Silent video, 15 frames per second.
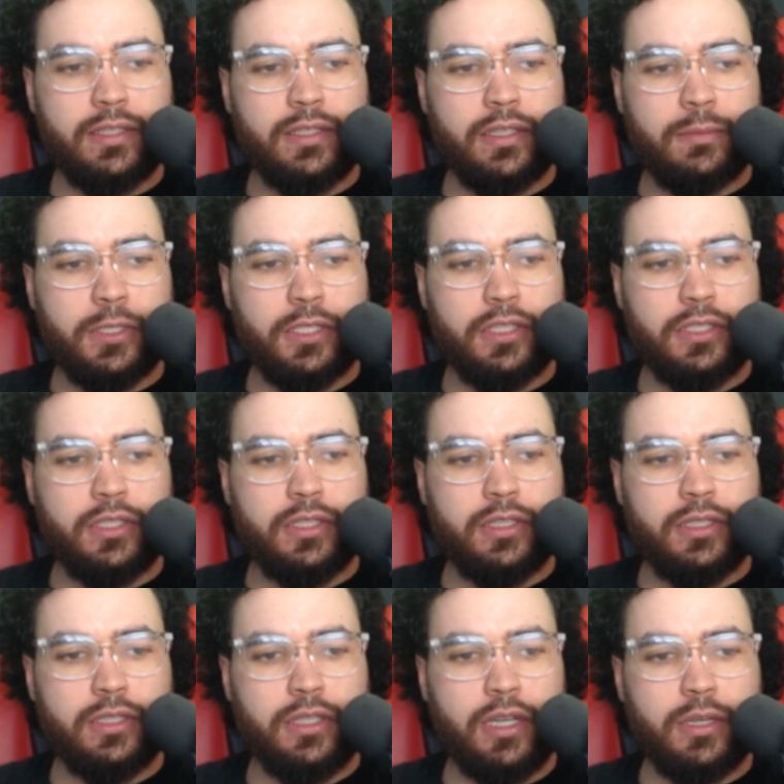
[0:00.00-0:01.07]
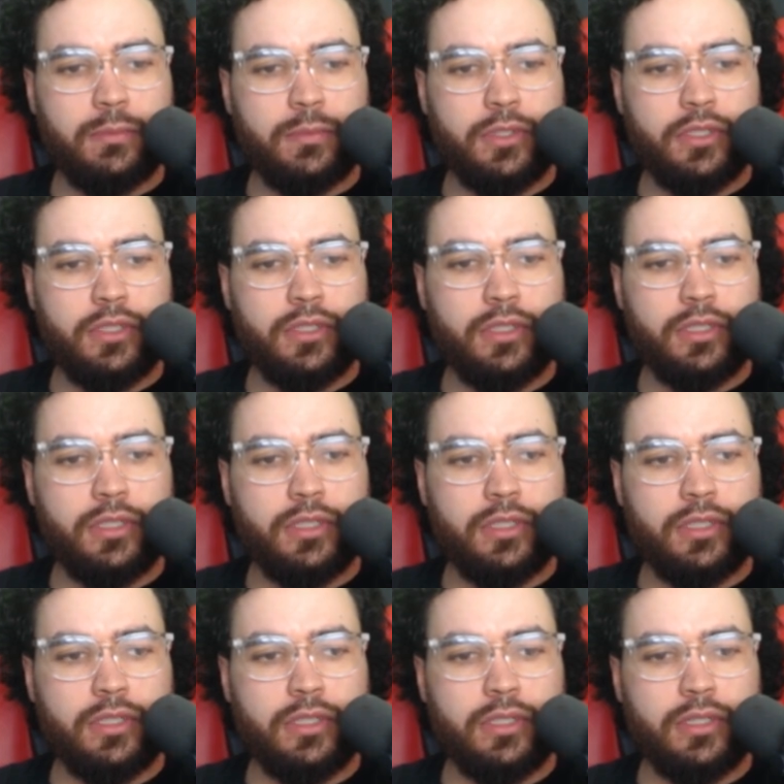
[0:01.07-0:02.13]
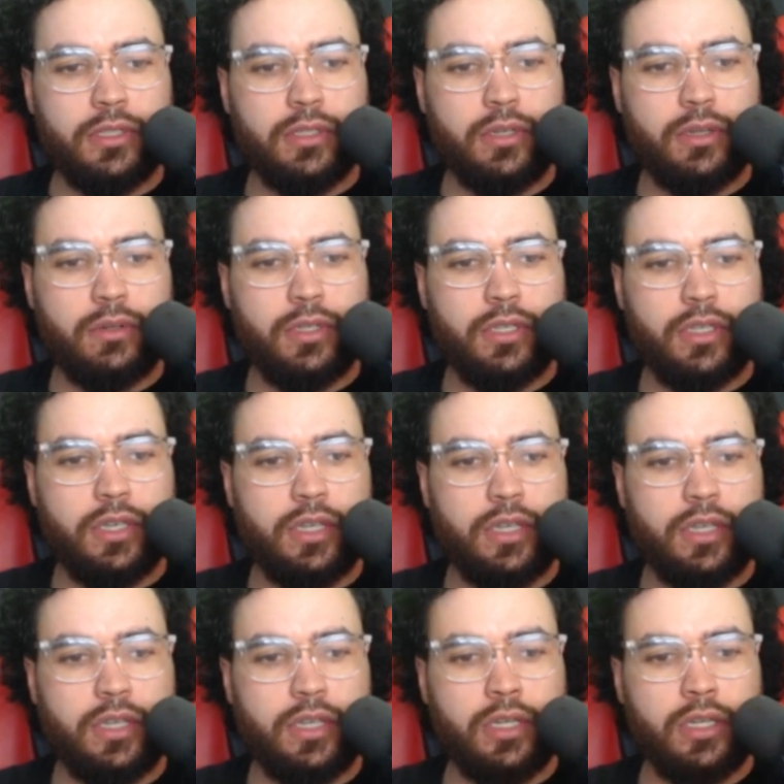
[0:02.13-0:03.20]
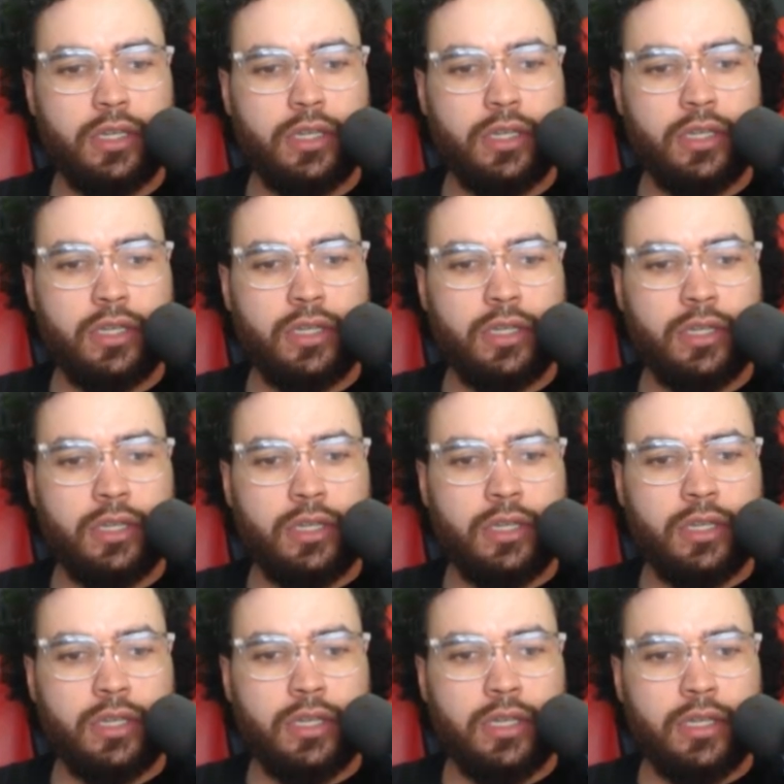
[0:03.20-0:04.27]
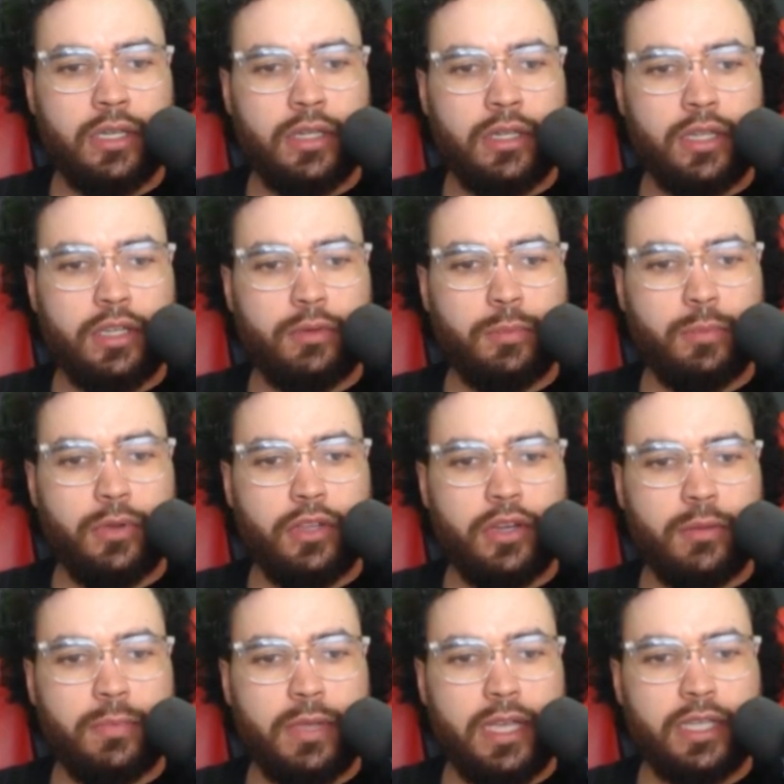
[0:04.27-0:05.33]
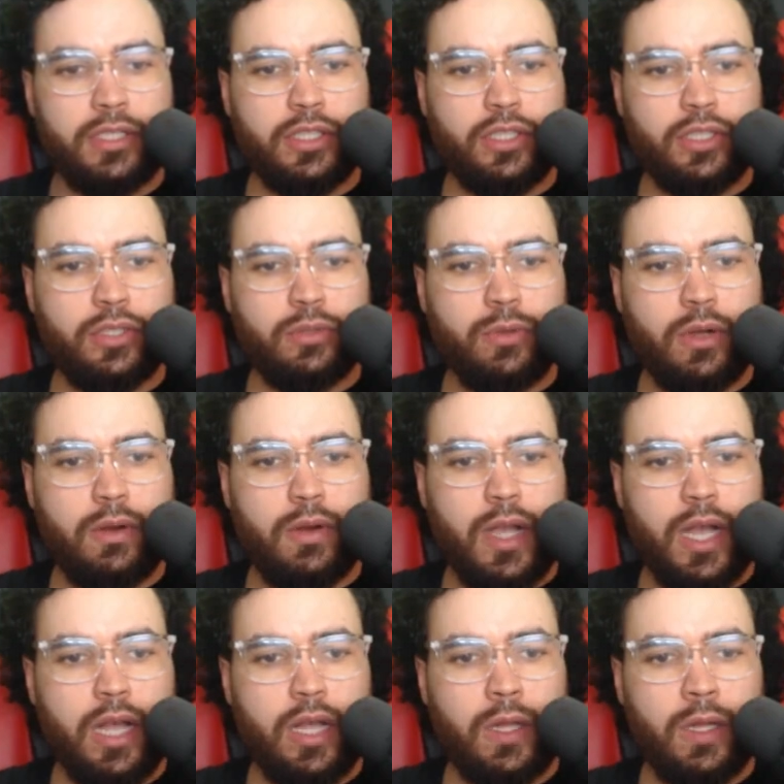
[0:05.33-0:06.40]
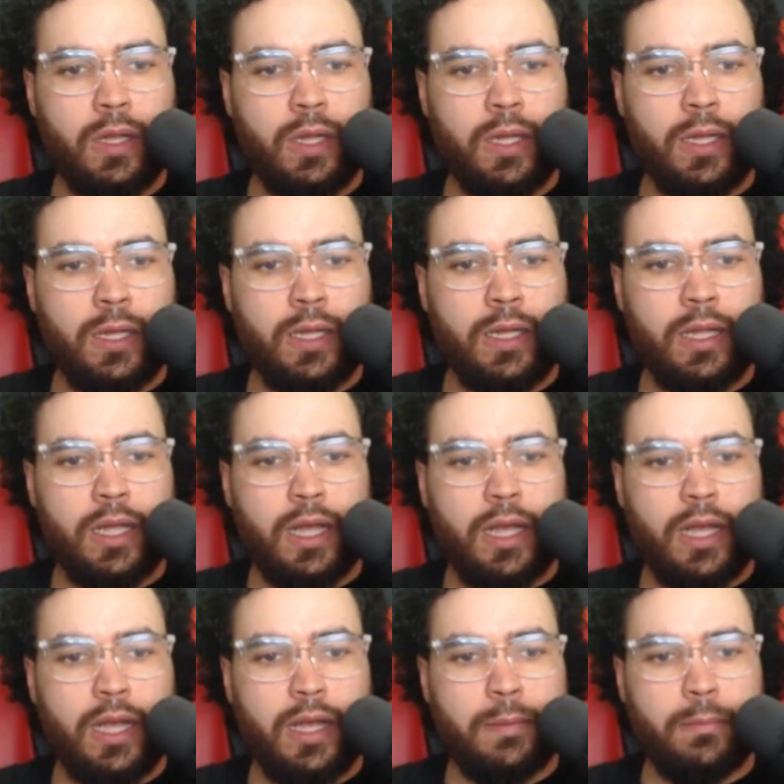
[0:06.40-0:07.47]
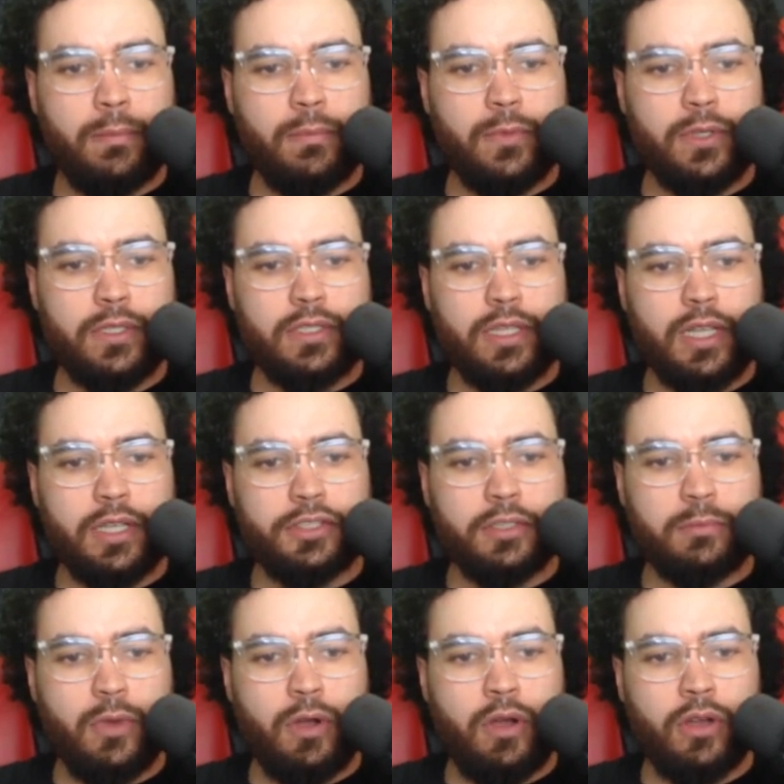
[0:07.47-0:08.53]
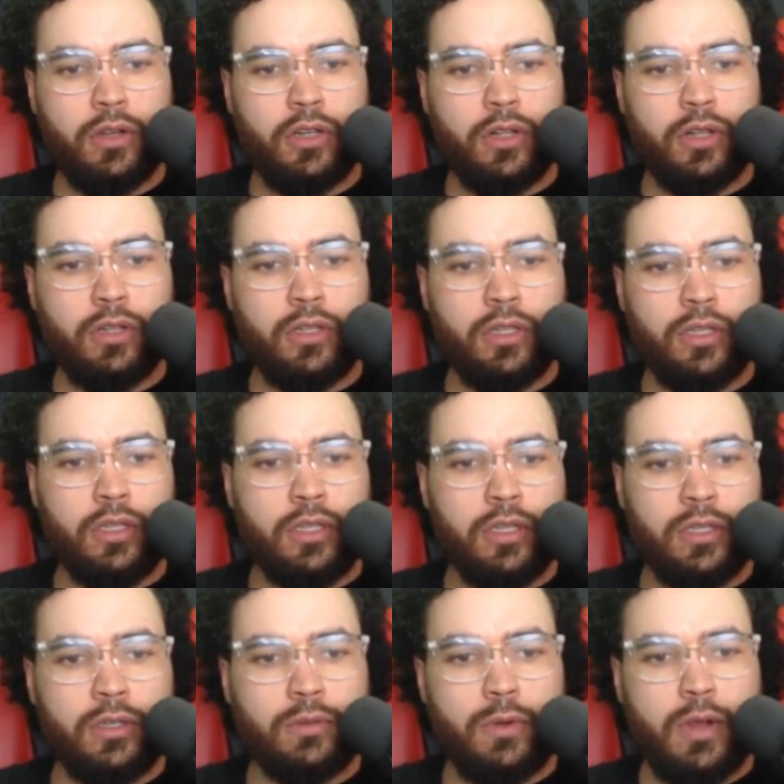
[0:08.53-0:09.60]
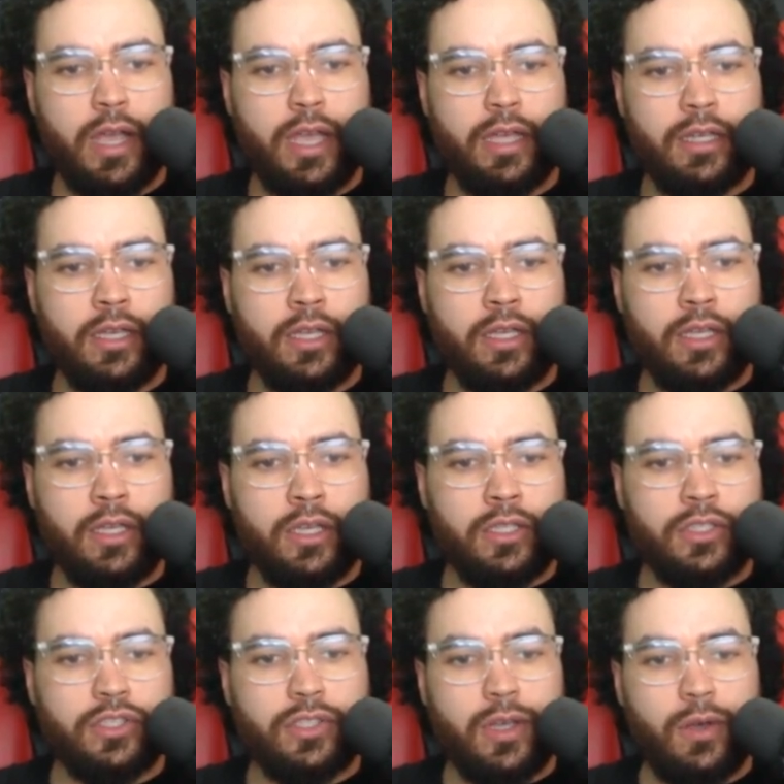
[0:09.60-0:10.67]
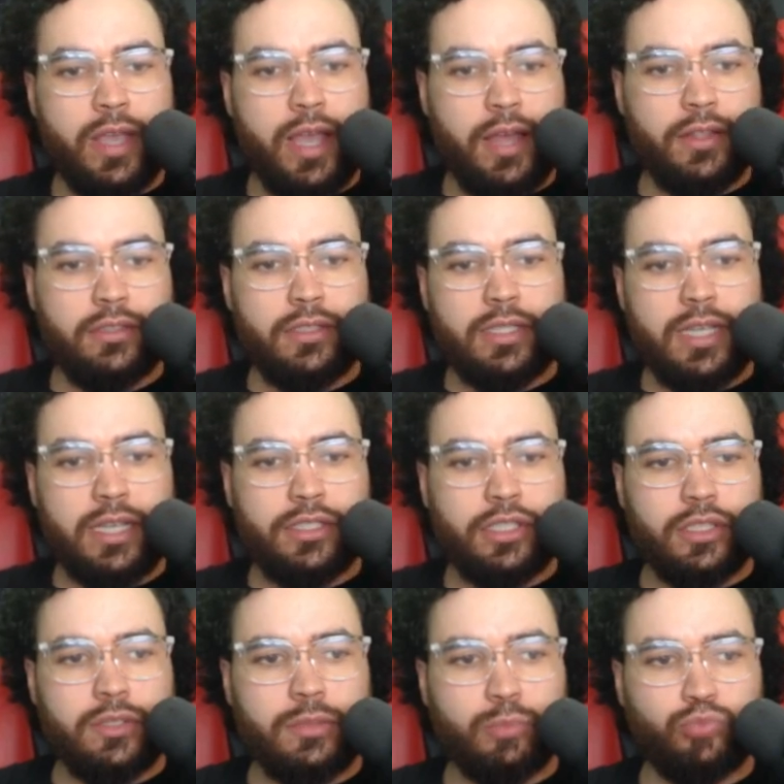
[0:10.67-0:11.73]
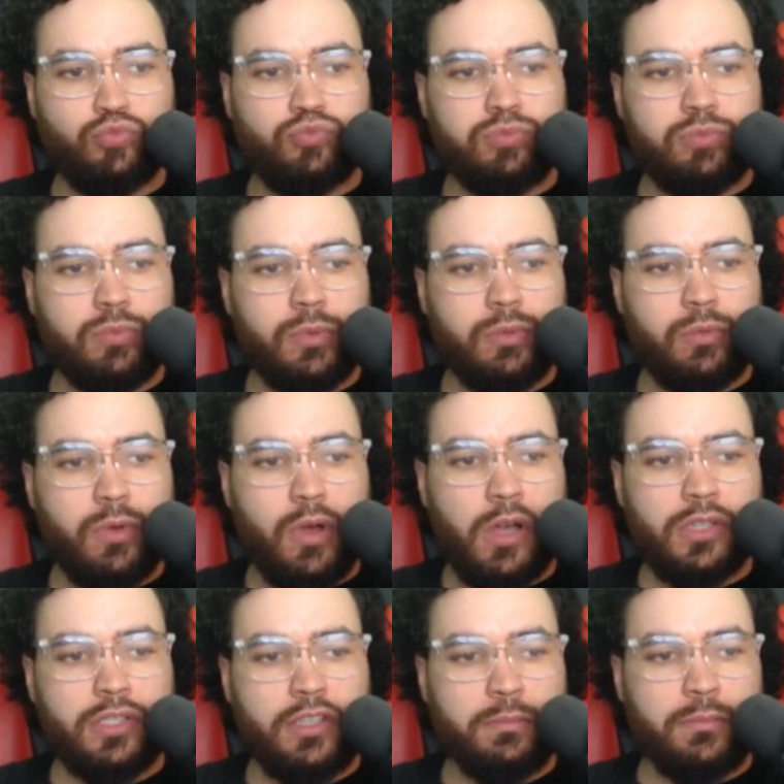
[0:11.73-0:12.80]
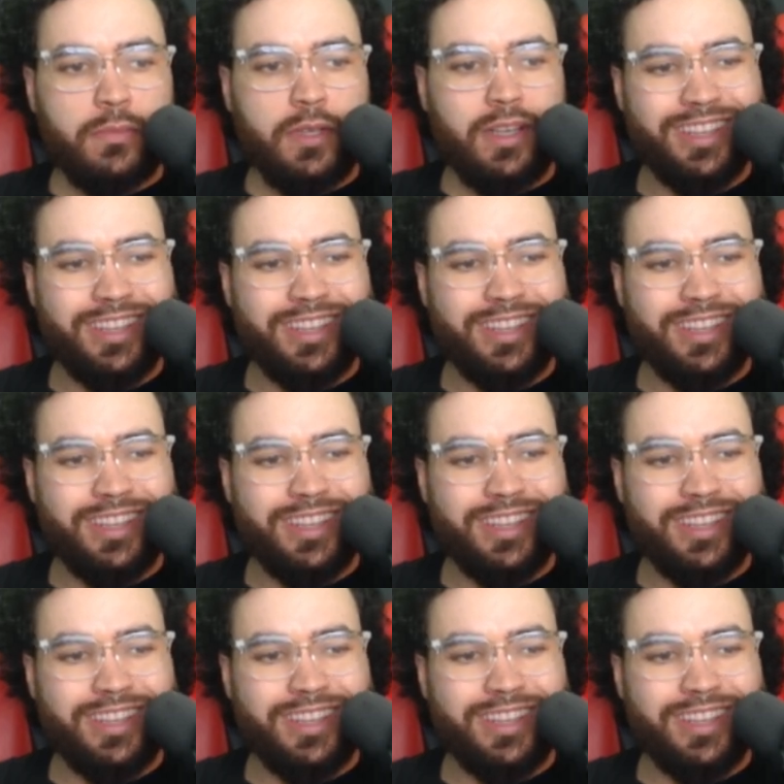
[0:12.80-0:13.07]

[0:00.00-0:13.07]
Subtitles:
Let me just, curious, go here, and you would put your base URL, you can select your model, right? So yeah, this is actually awesome.